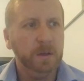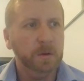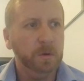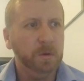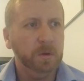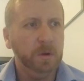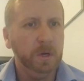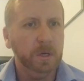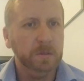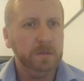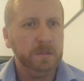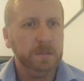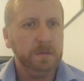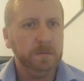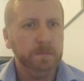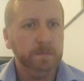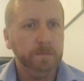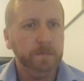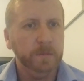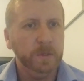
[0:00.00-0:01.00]

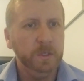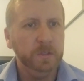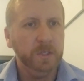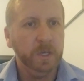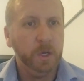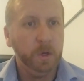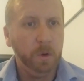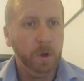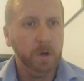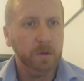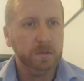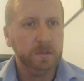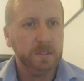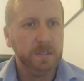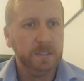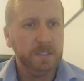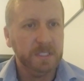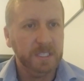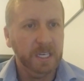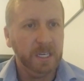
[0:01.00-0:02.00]

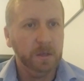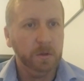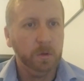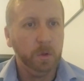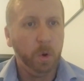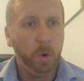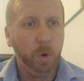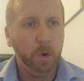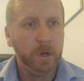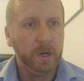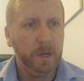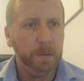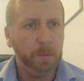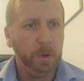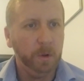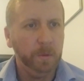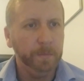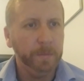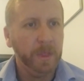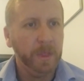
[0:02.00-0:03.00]
quotes, single or double.